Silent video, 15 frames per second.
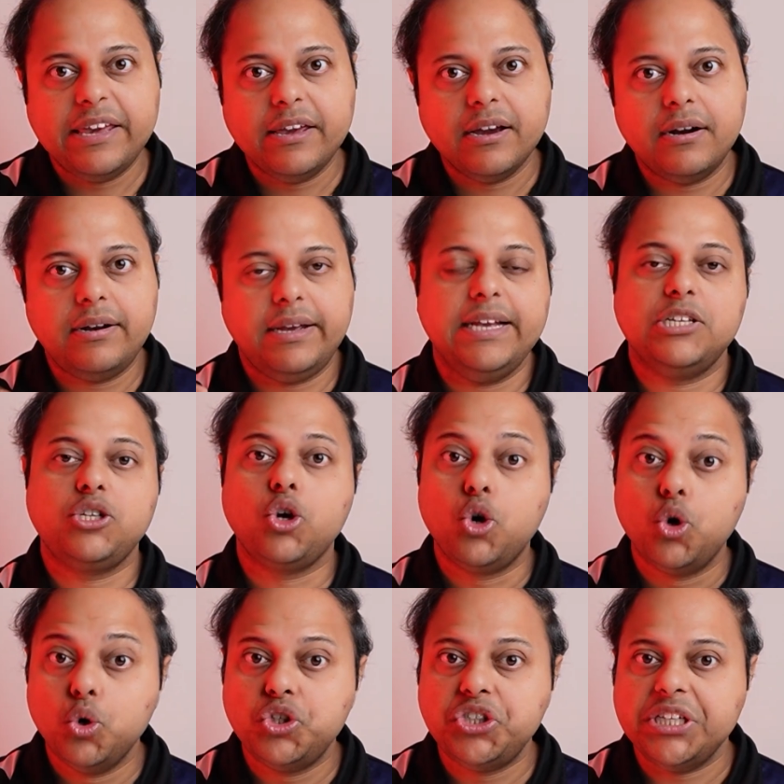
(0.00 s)
here is
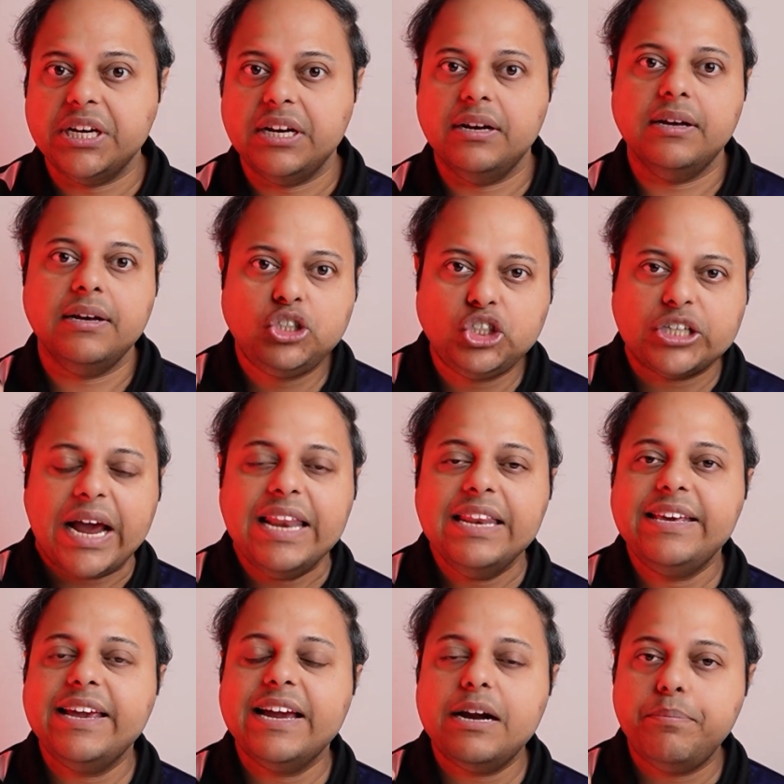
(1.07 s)
crucial.
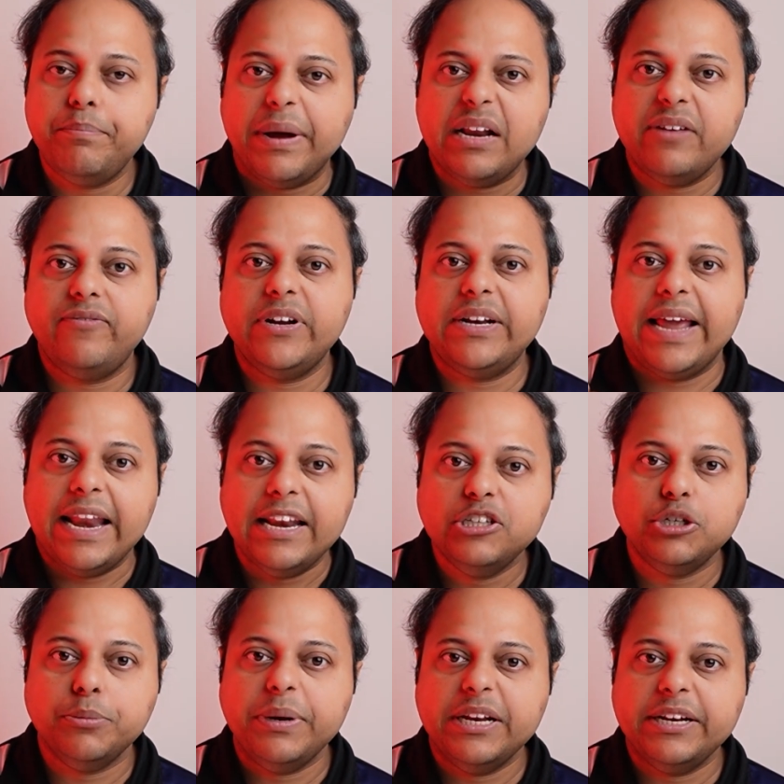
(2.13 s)
Childcare benefit
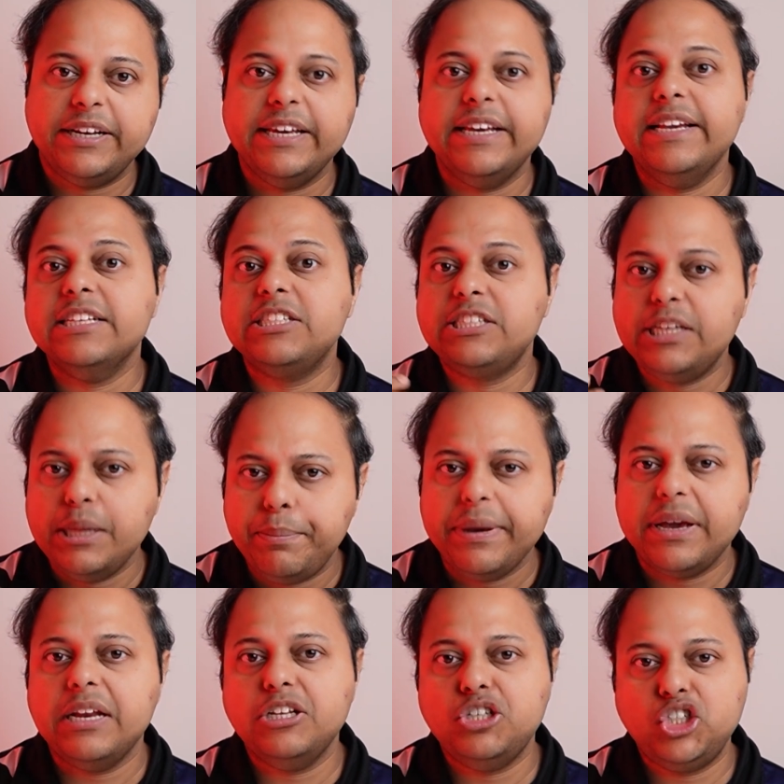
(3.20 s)
eligibility is
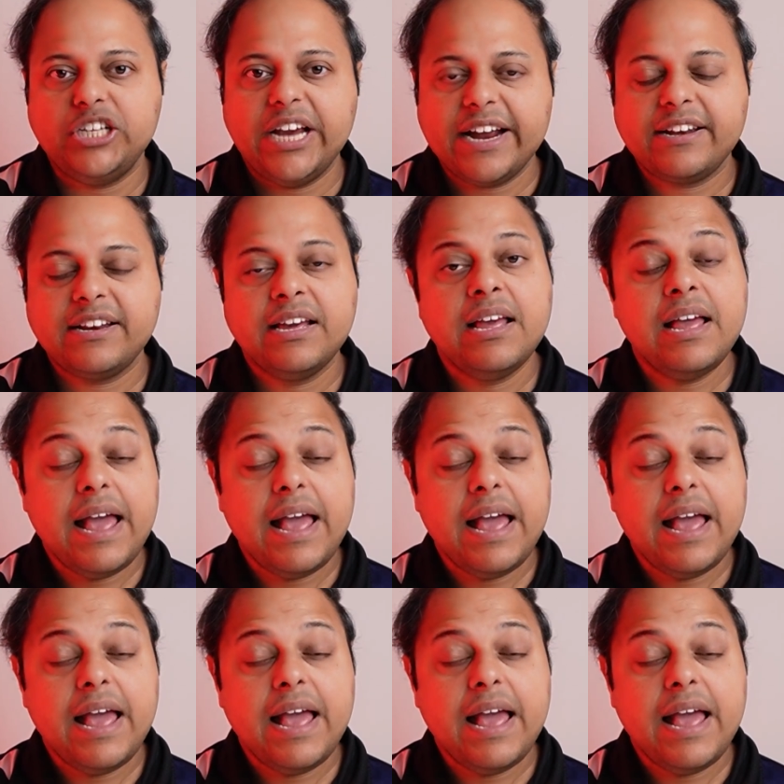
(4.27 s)
typically checked